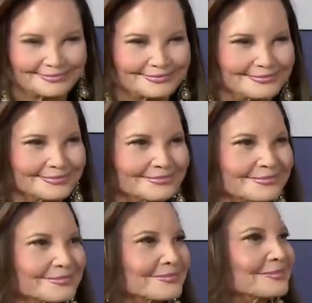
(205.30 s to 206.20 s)

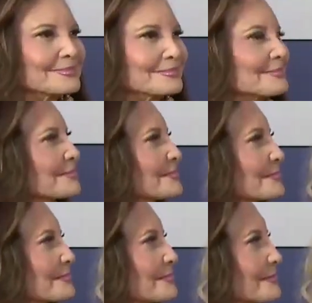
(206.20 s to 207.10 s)

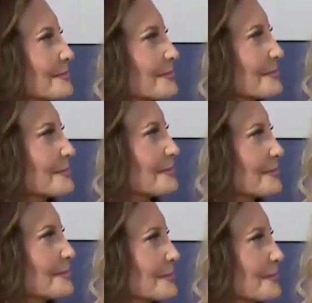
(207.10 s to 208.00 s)

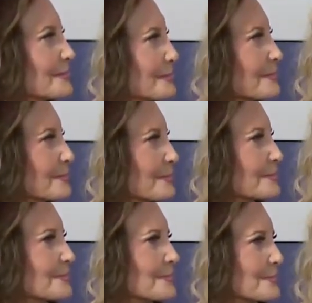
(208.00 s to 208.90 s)

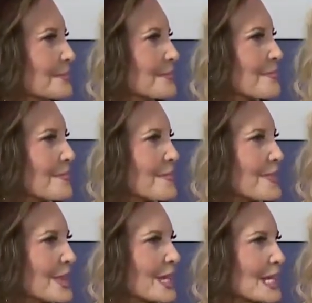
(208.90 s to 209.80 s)

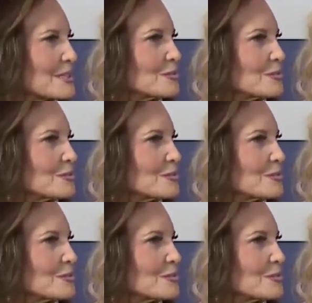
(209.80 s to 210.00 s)
(silent)